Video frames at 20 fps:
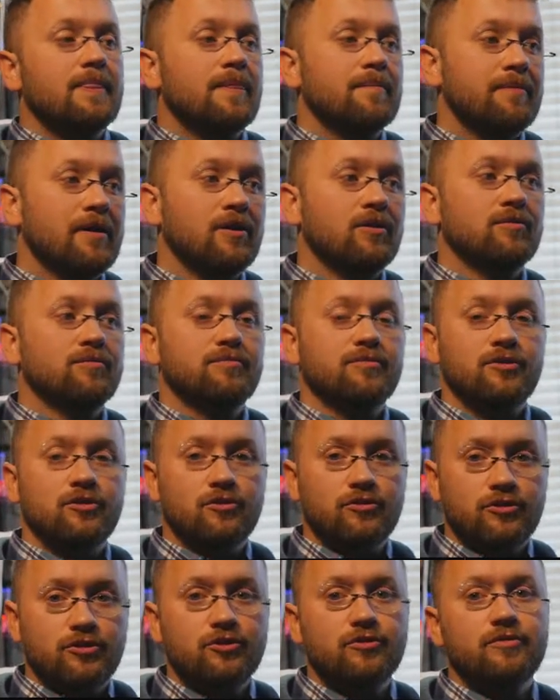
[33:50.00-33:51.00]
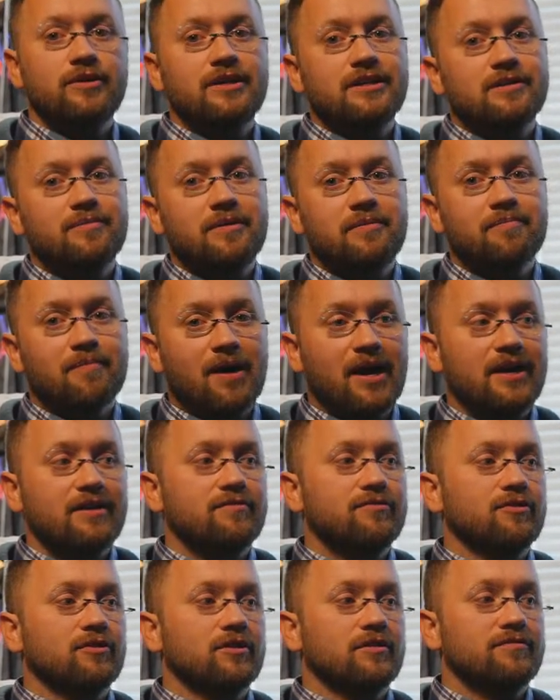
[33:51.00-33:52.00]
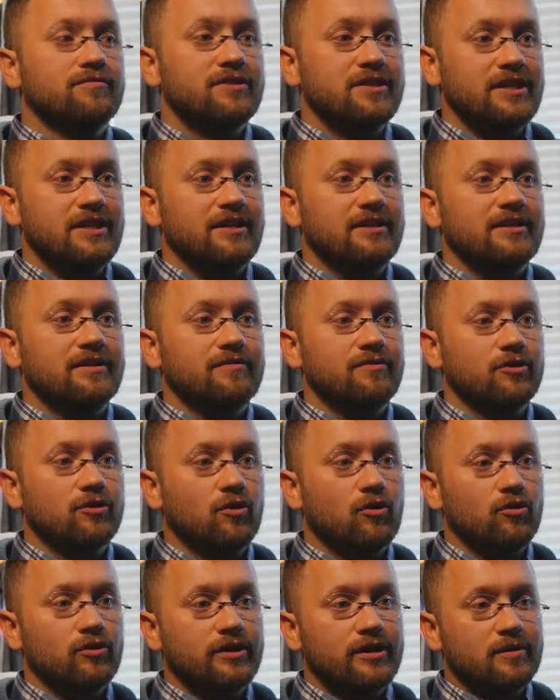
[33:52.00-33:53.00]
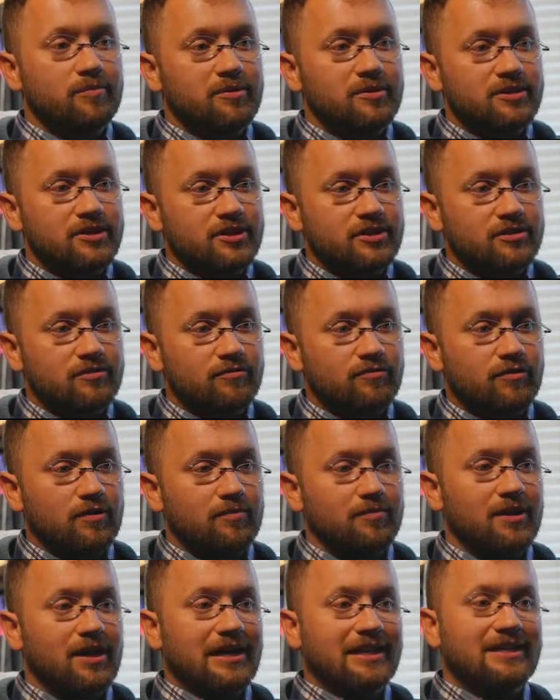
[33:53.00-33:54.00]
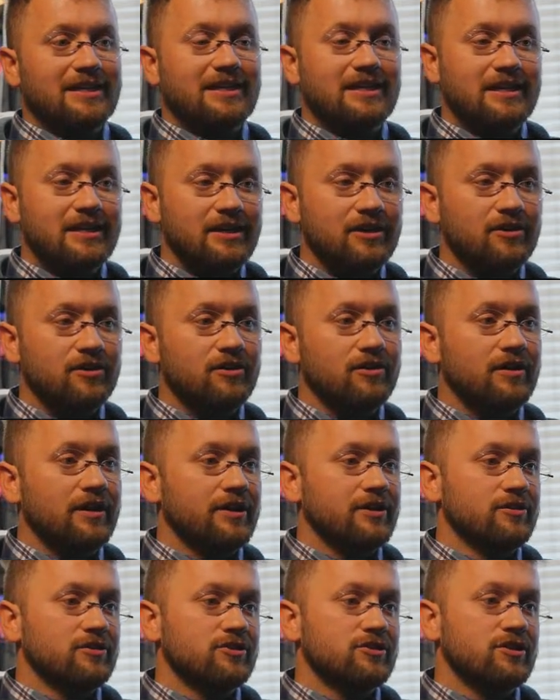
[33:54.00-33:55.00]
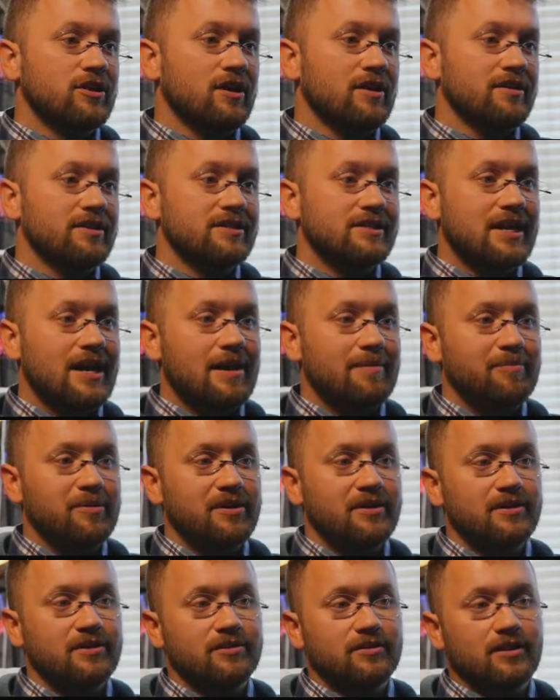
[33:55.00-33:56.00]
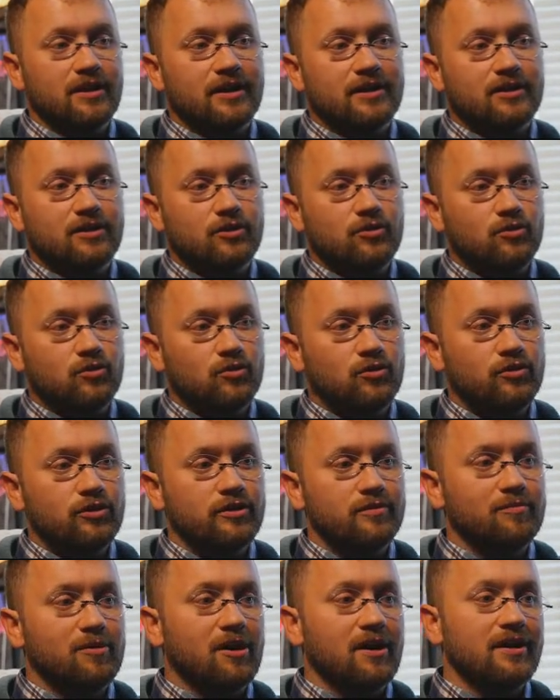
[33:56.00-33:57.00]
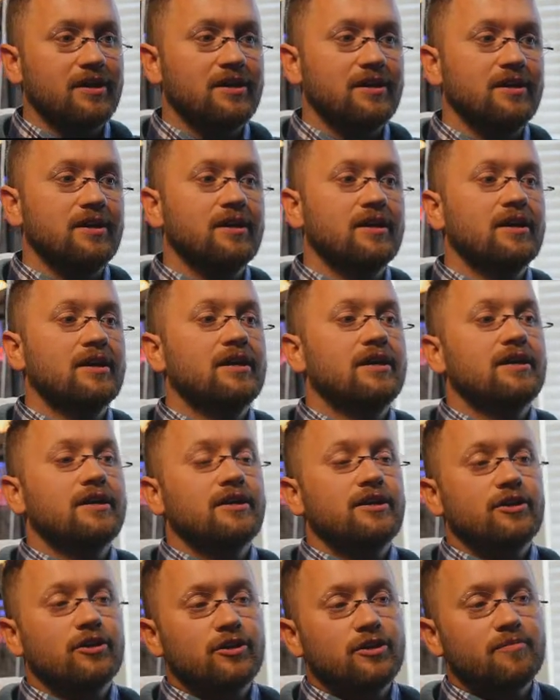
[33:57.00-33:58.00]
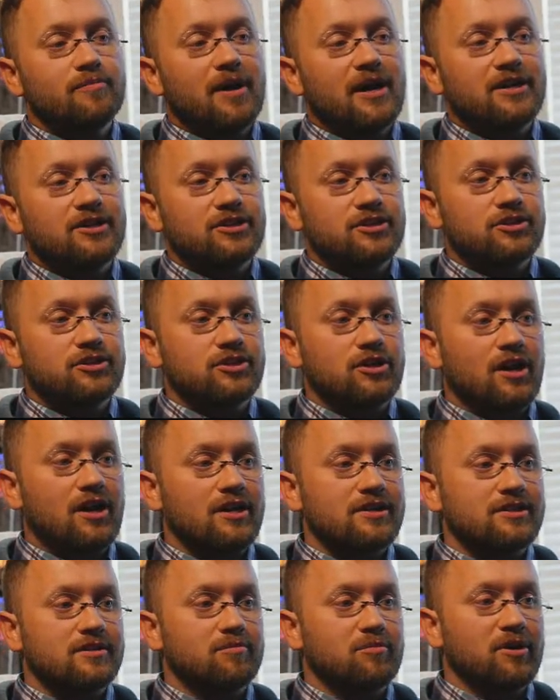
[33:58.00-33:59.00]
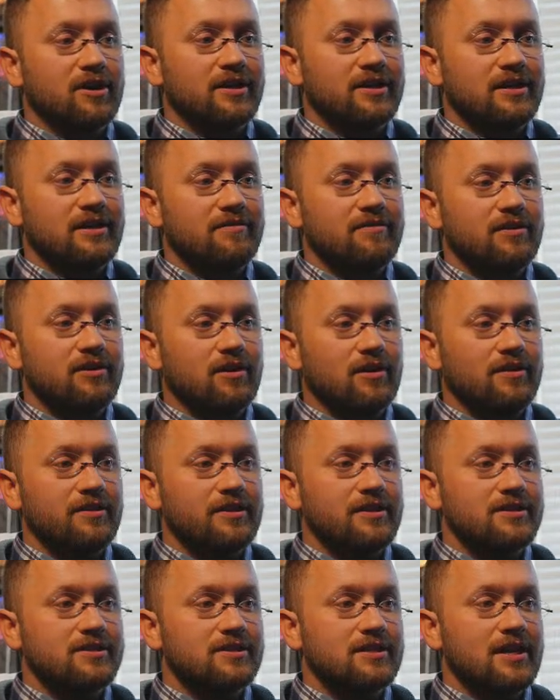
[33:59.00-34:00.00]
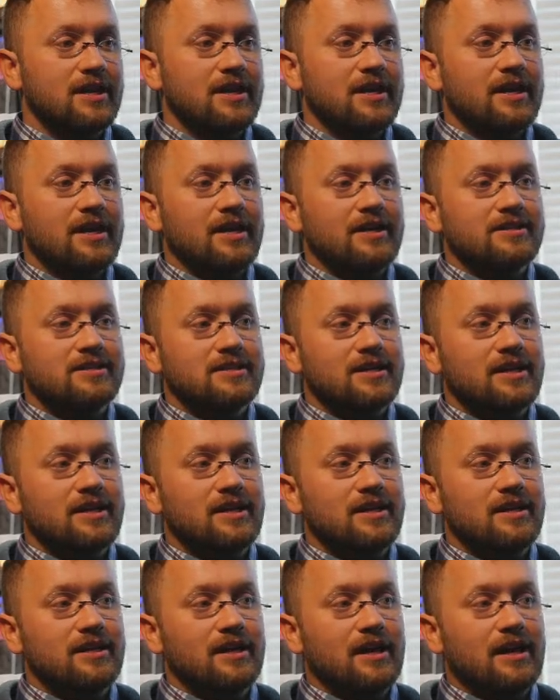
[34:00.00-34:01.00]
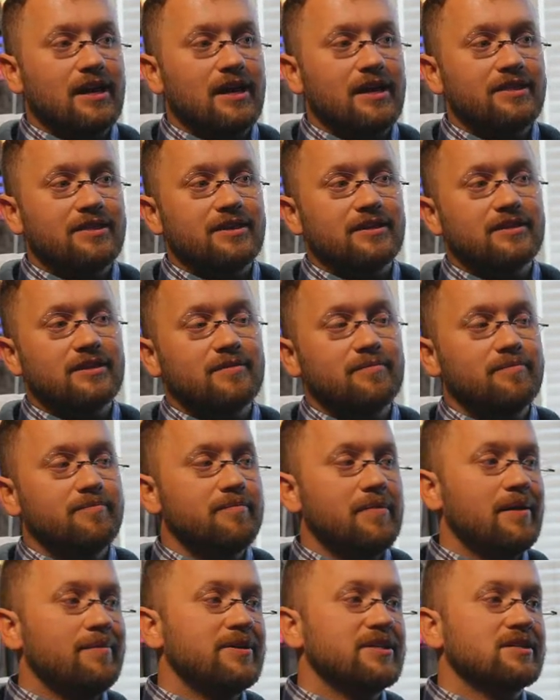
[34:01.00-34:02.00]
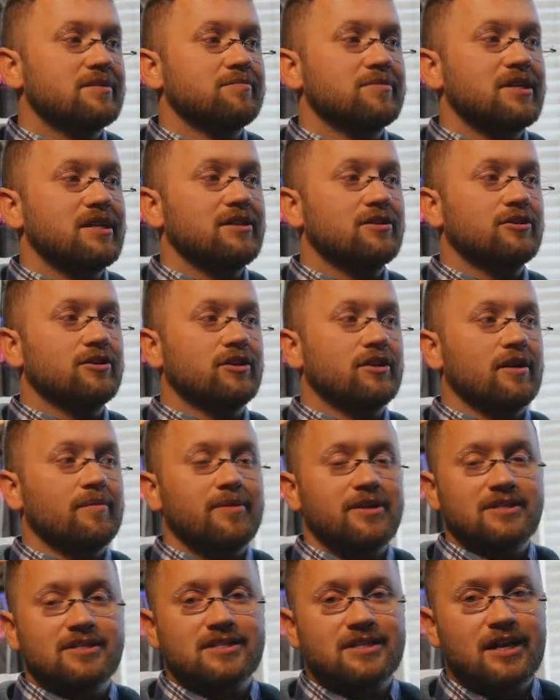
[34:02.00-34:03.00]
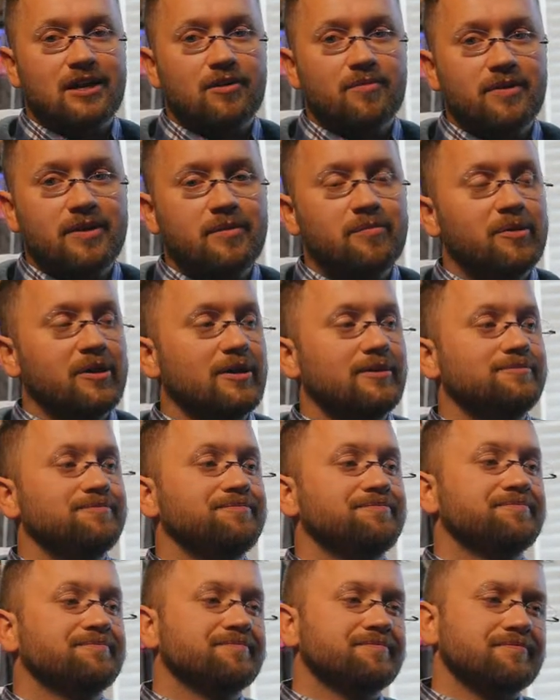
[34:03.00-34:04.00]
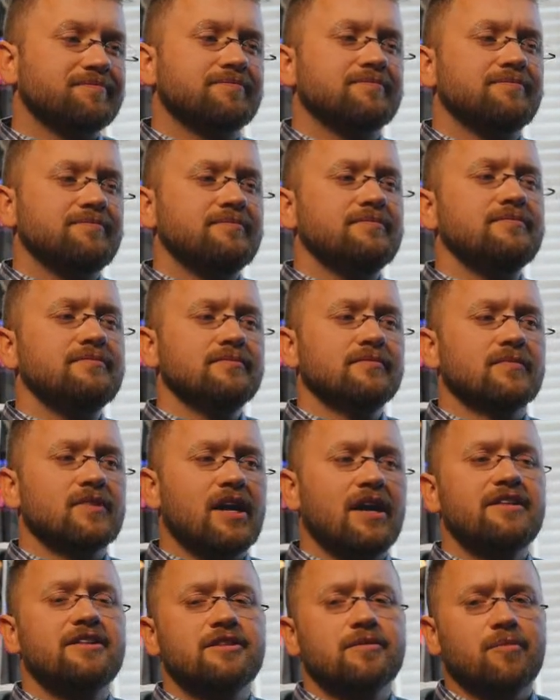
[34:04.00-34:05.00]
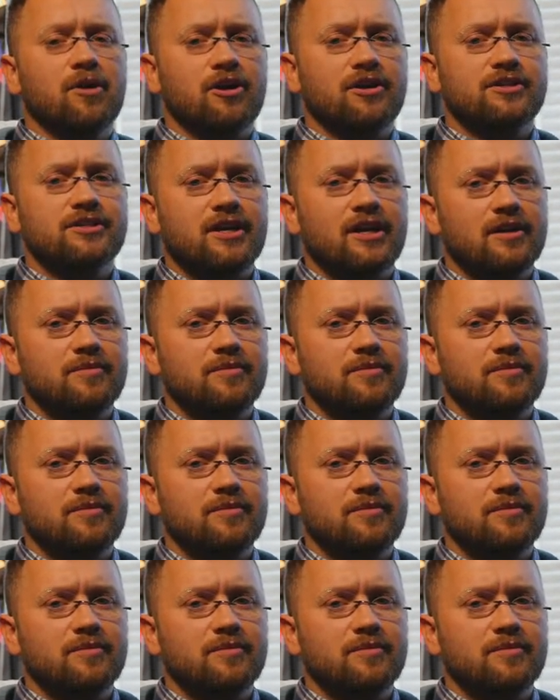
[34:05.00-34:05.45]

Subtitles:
But you do need to be mindful of teeth. If you're holding a position from like here and you saw this happen and you're like, cool, and you bought in, you might just toss a break even on this and say, I think that maybe some teeth could come in and scare me, but I think the market's got